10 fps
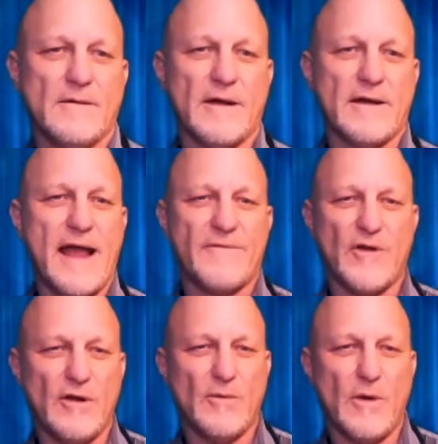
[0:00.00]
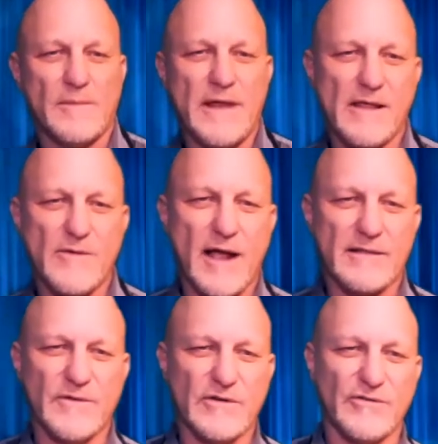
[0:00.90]
Well, good afternoon. Welcome to How to Rock
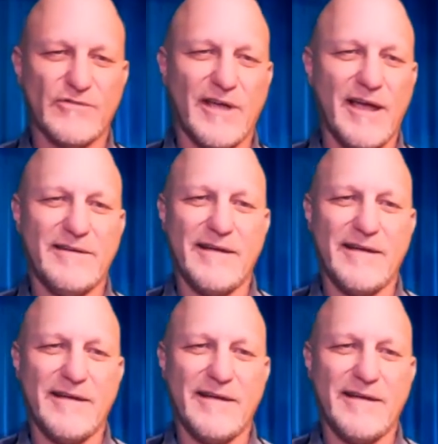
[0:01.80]
the Virtual Stage.